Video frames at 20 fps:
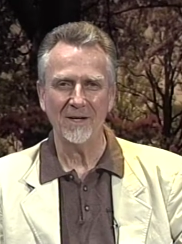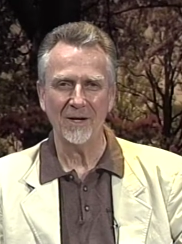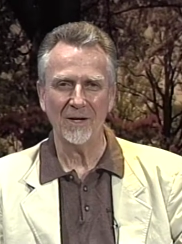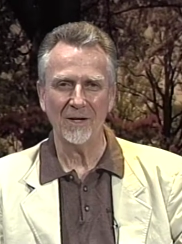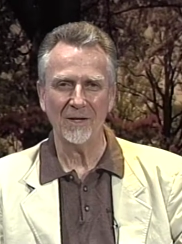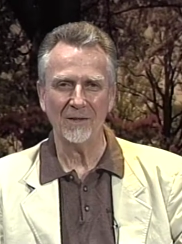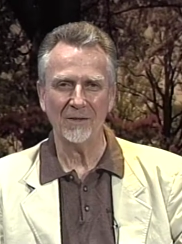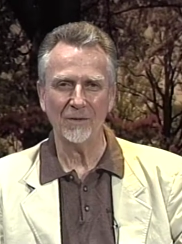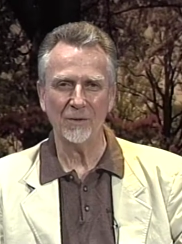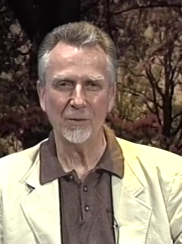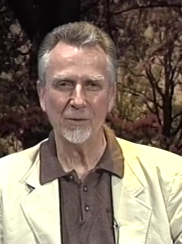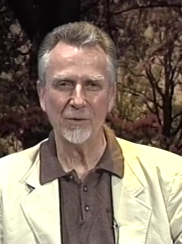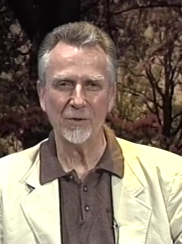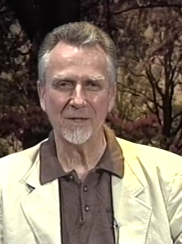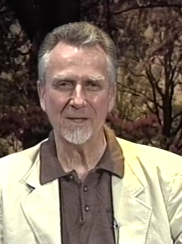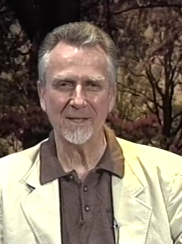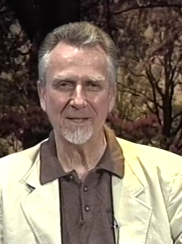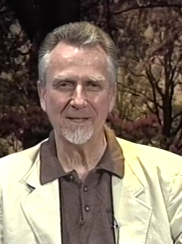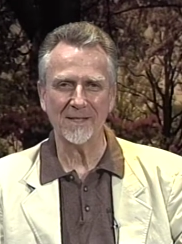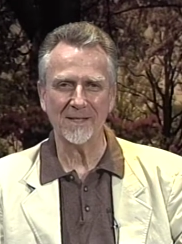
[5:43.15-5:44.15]

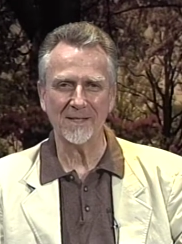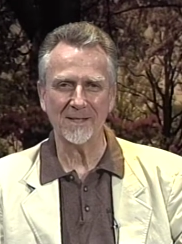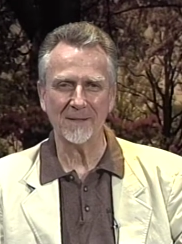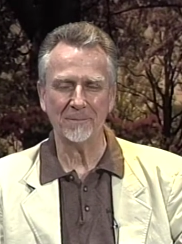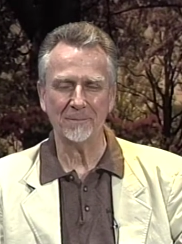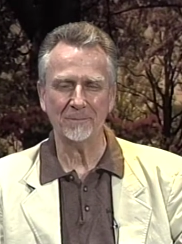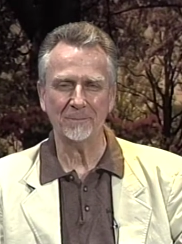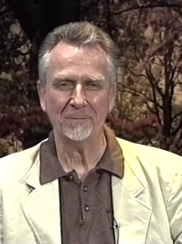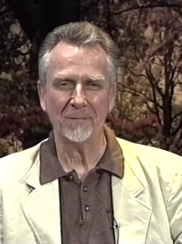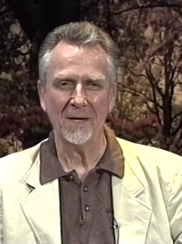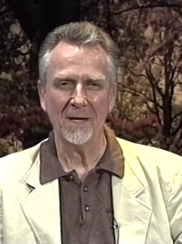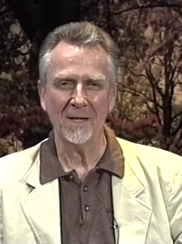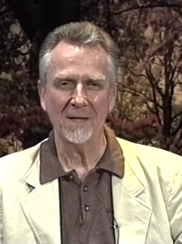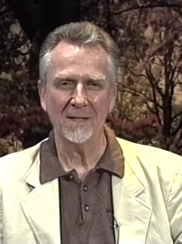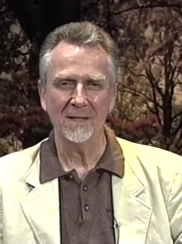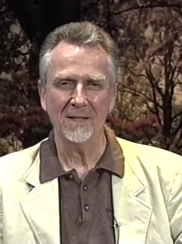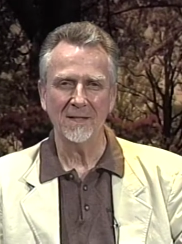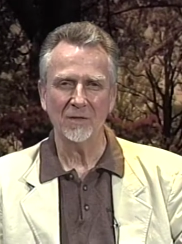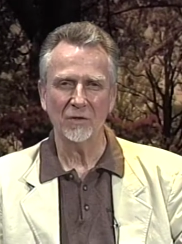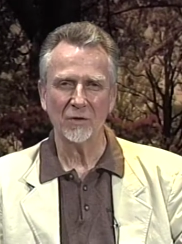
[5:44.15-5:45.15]
loosen it,
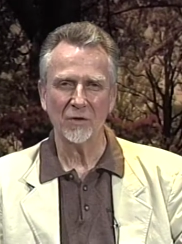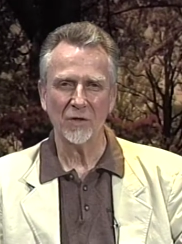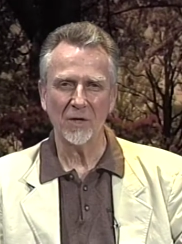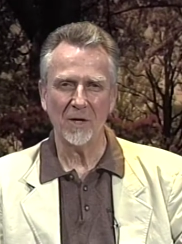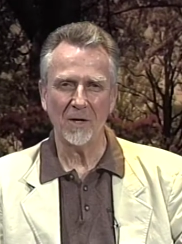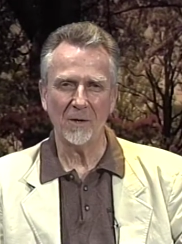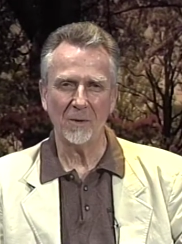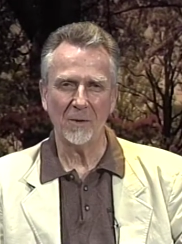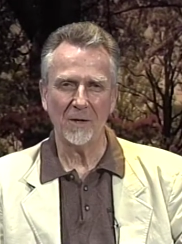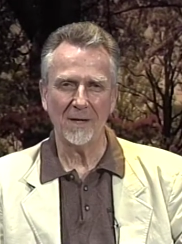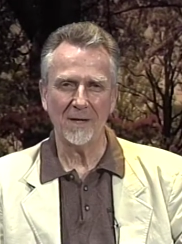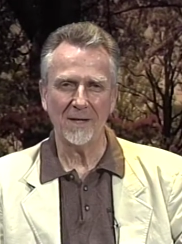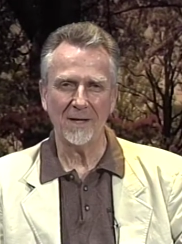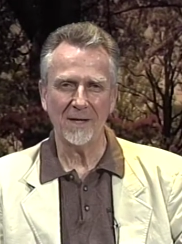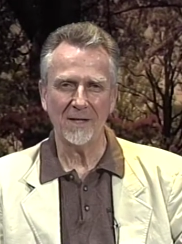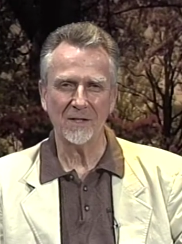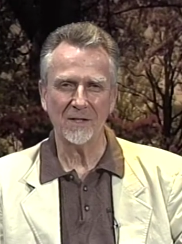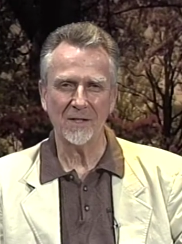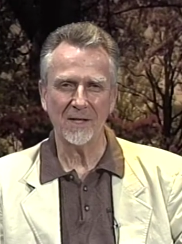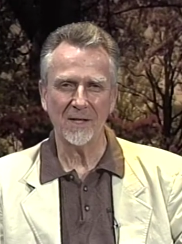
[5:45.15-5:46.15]
so
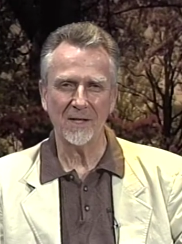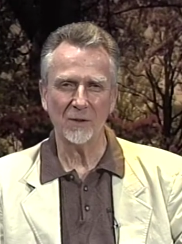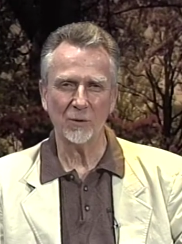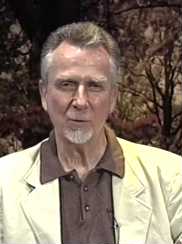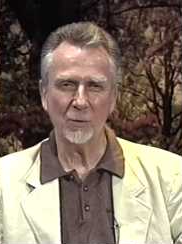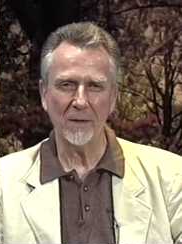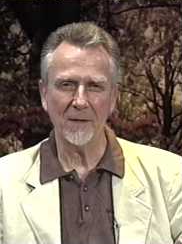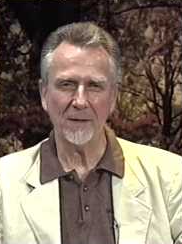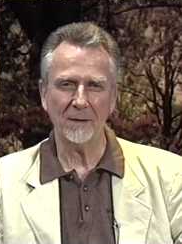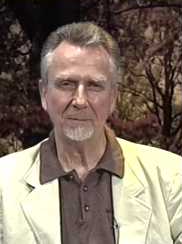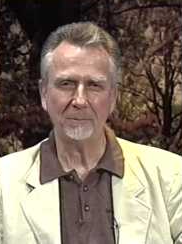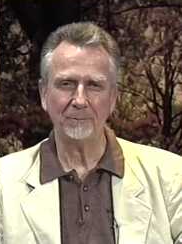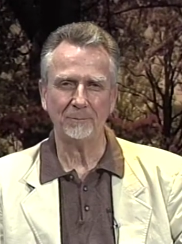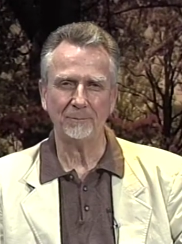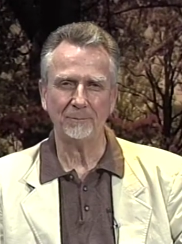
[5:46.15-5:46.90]
he stays with it.